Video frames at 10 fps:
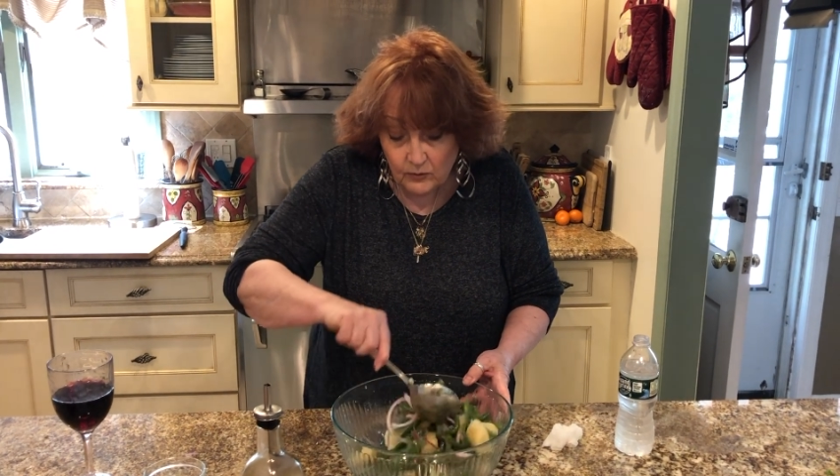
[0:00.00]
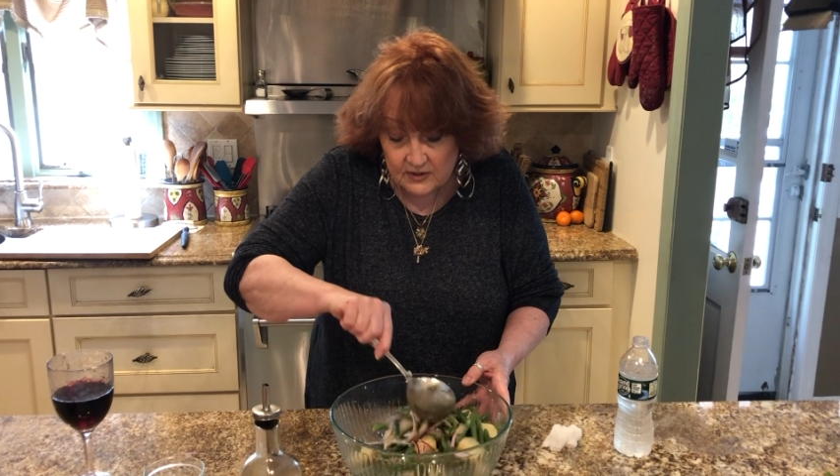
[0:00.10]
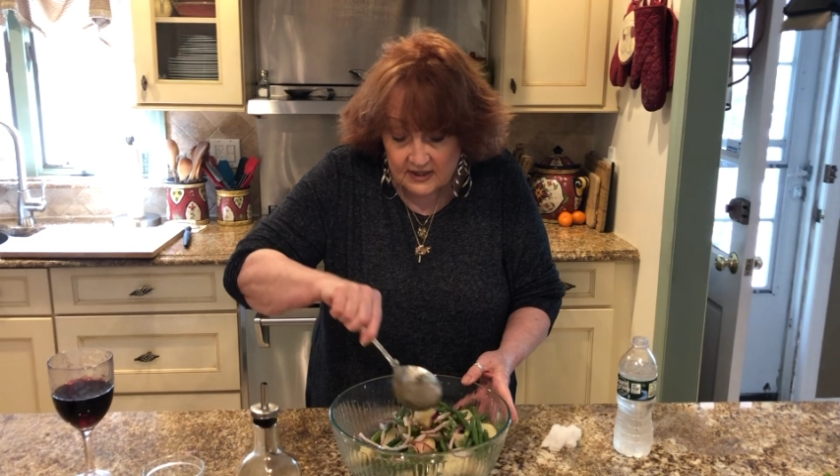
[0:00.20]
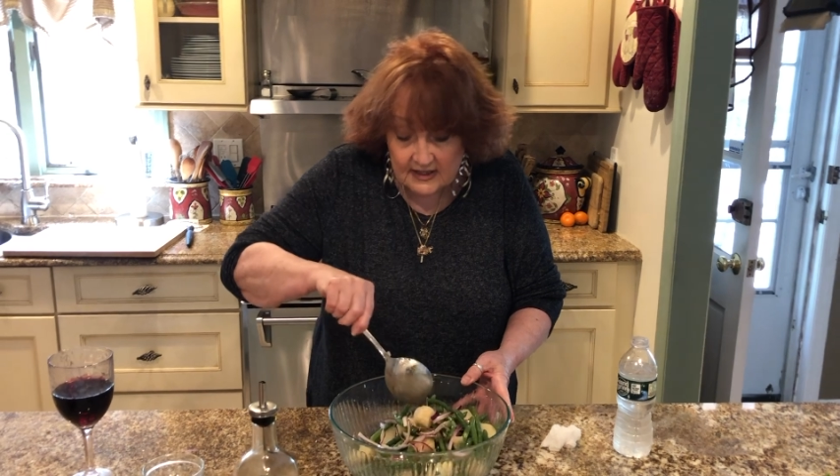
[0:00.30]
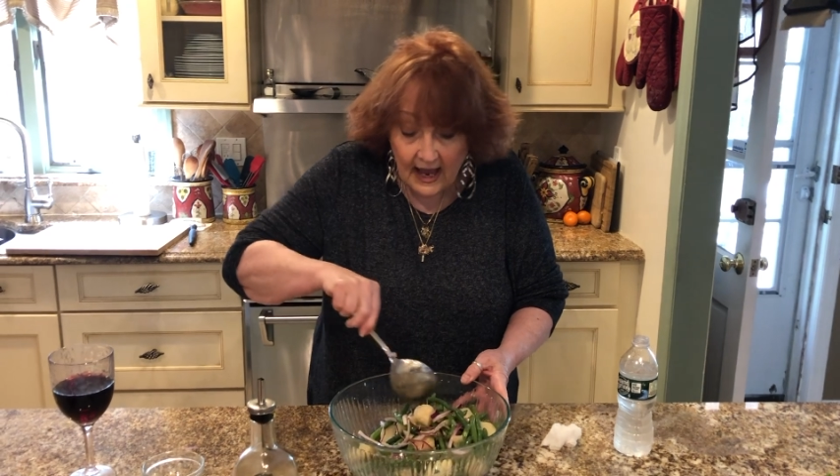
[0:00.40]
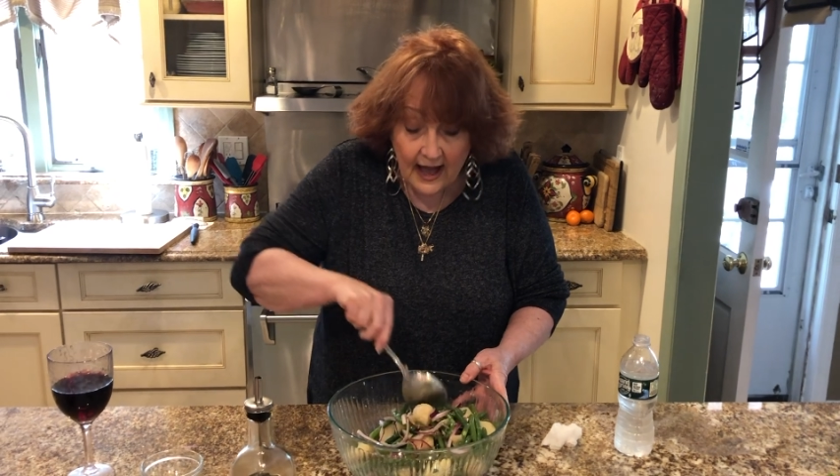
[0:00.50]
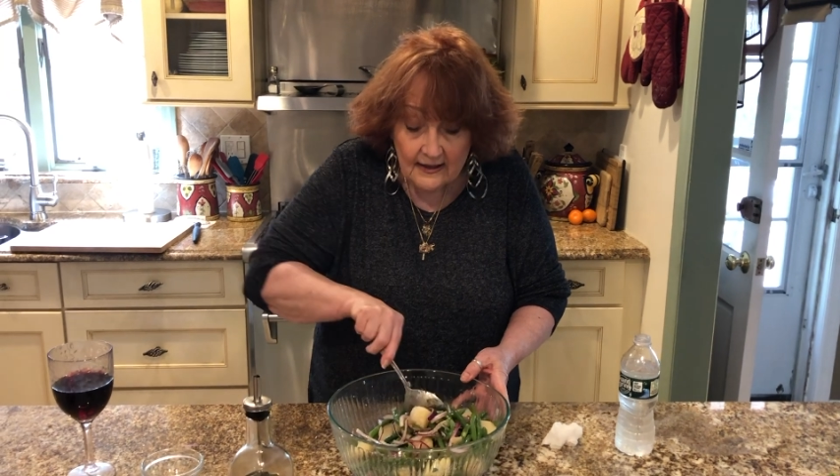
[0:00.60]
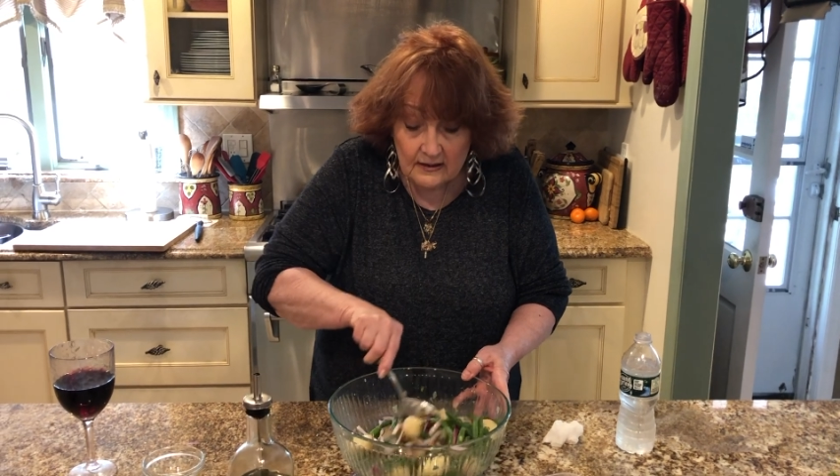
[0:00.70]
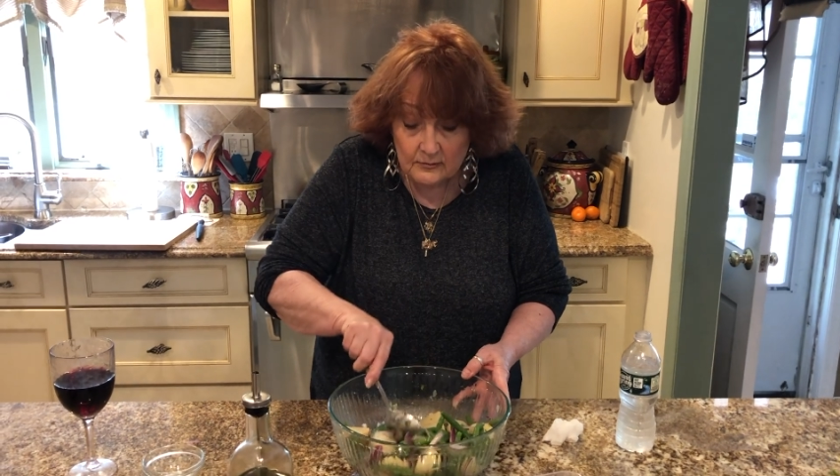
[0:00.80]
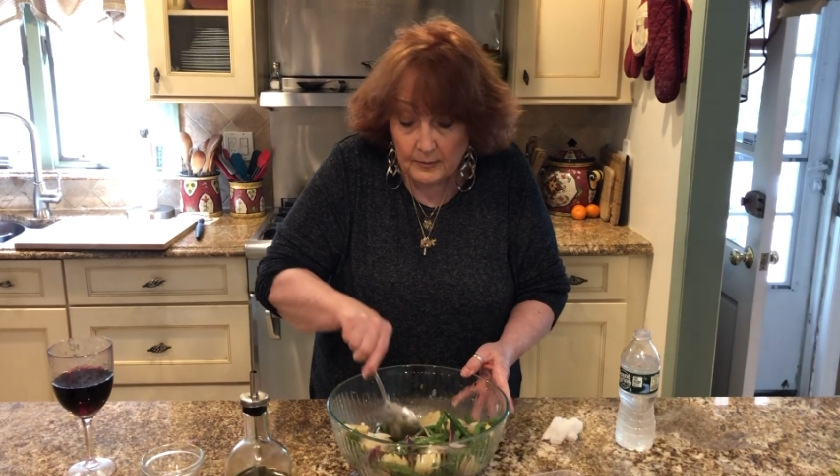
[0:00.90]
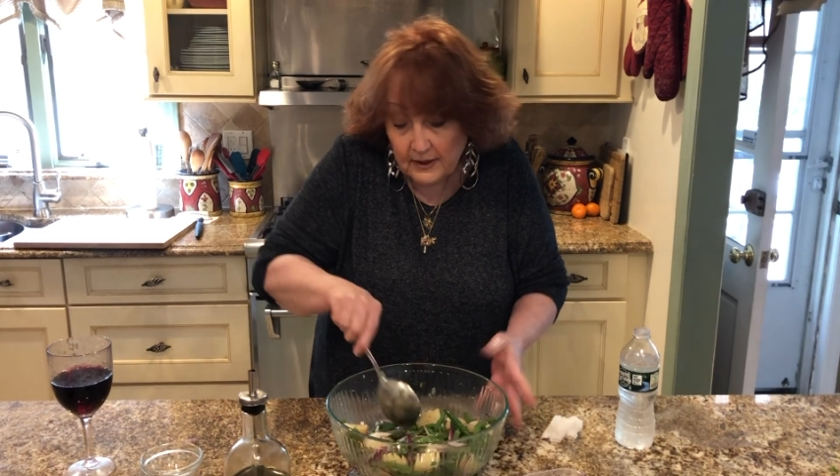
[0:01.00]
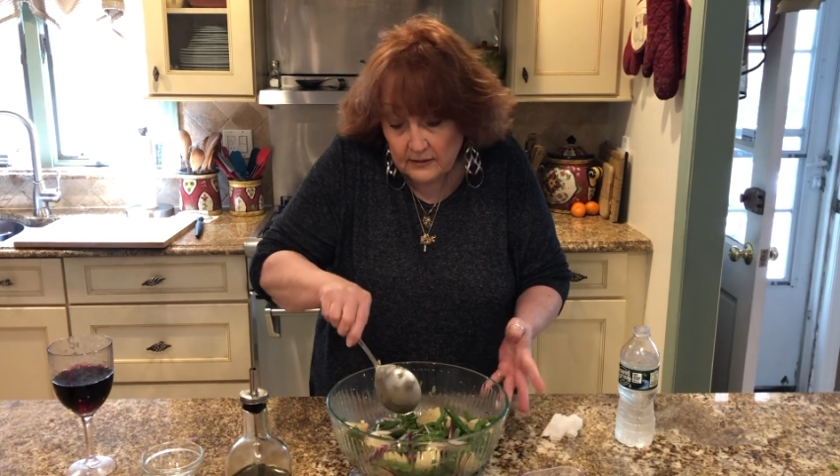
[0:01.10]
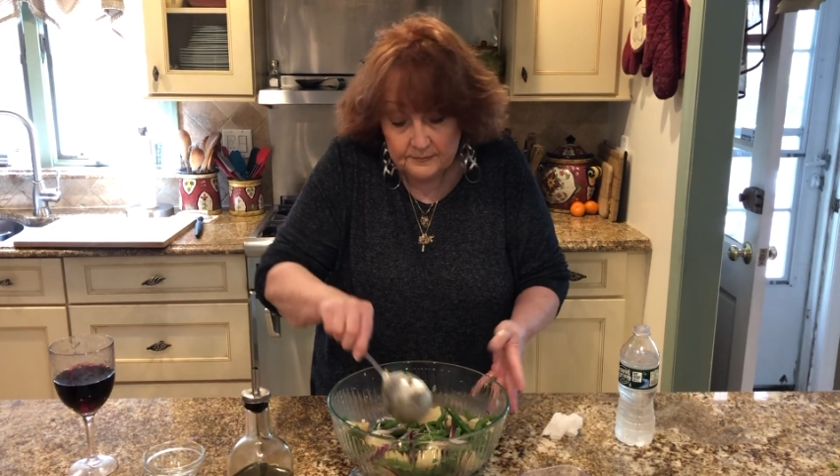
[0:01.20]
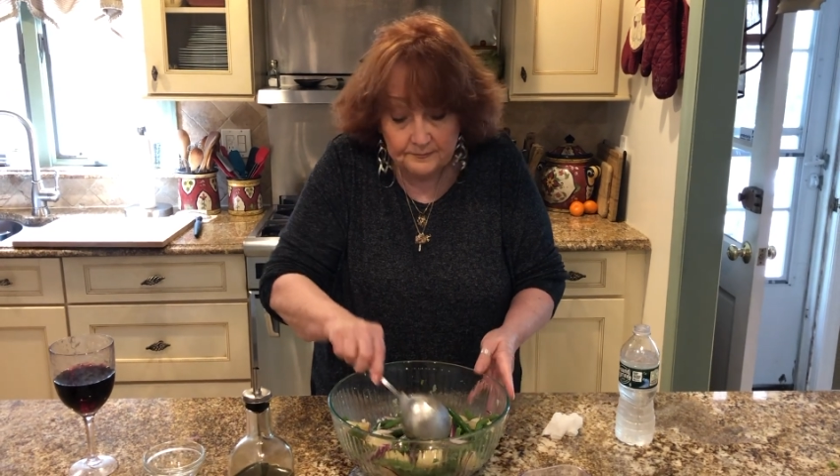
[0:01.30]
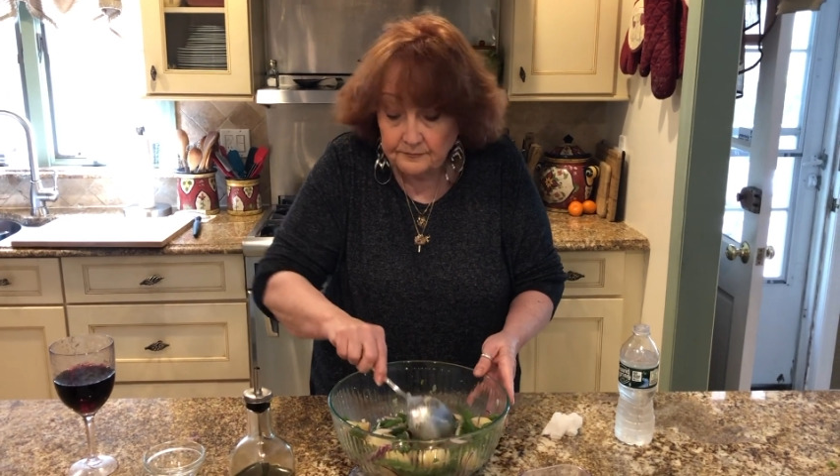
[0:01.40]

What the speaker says: was Italian, but